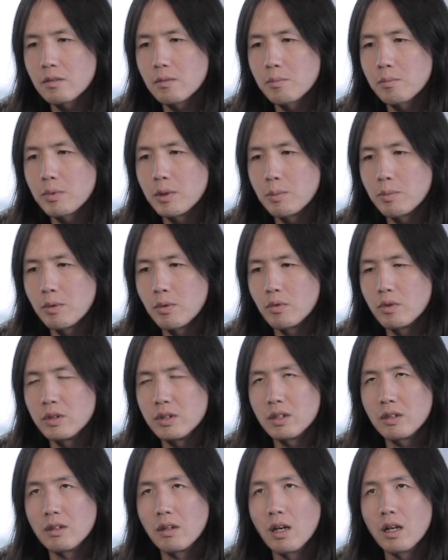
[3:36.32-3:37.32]
people
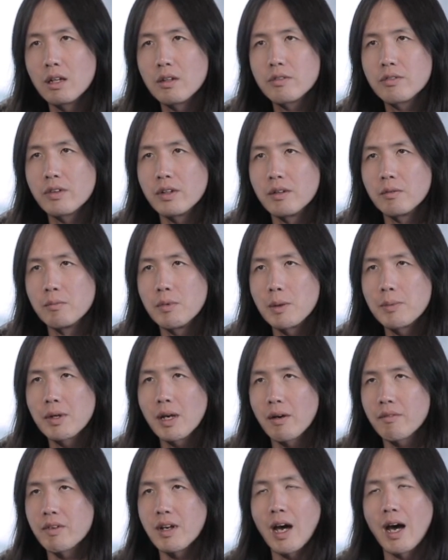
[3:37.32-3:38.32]
really love and maybe
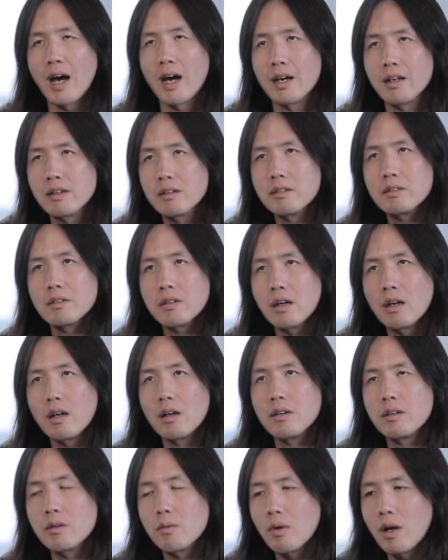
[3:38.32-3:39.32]
haven't had
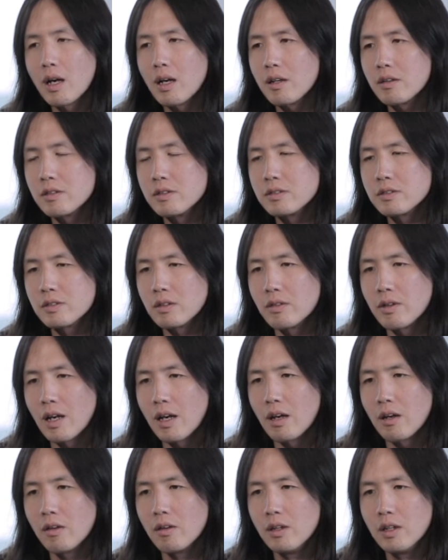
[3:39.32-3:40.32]
in a while, and so
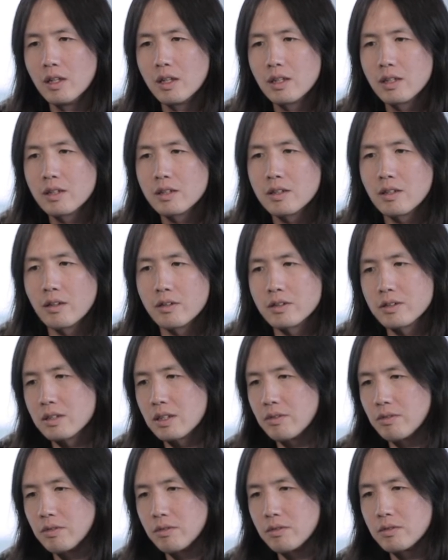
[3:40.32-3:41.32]
now, just
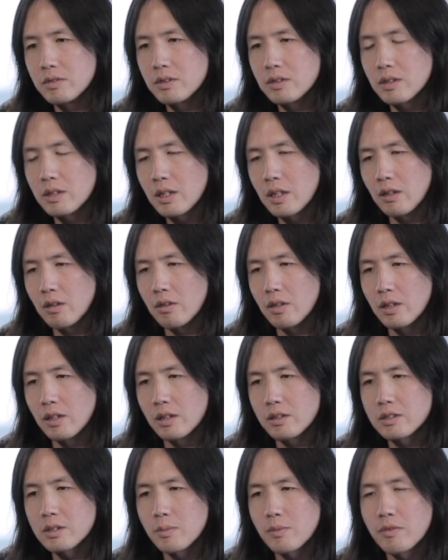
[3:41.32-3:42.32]
even
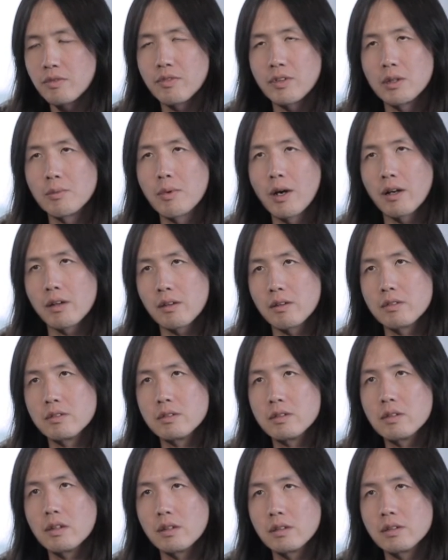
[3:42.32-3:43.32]
hearing some of the feedback on
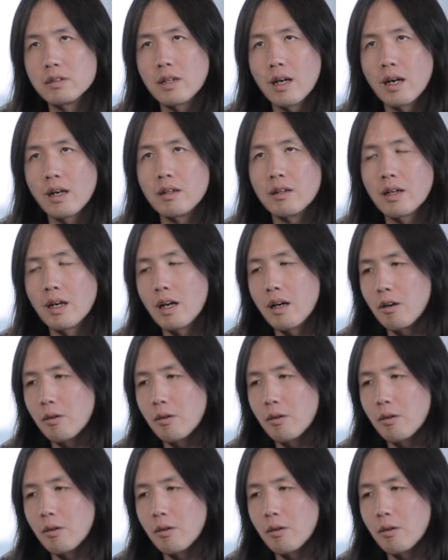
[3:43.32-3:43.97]
the 9 now,